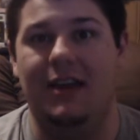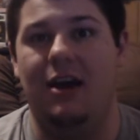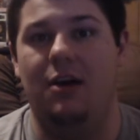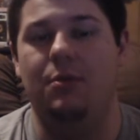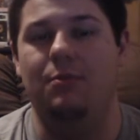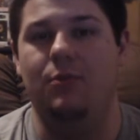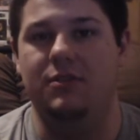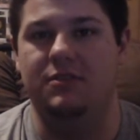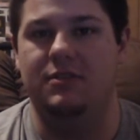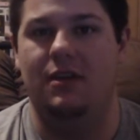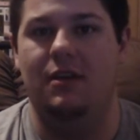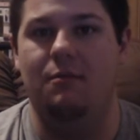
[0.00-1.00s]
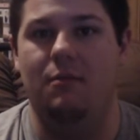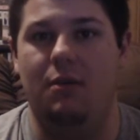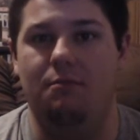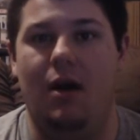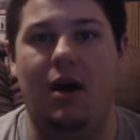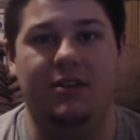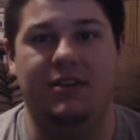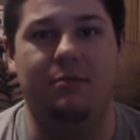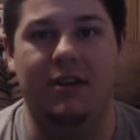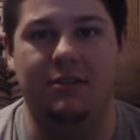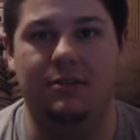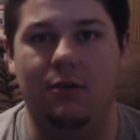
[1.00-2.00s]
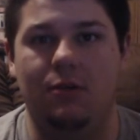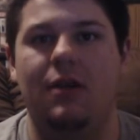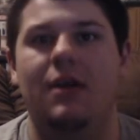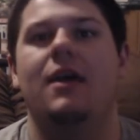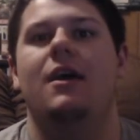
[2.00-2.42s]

album was monumental.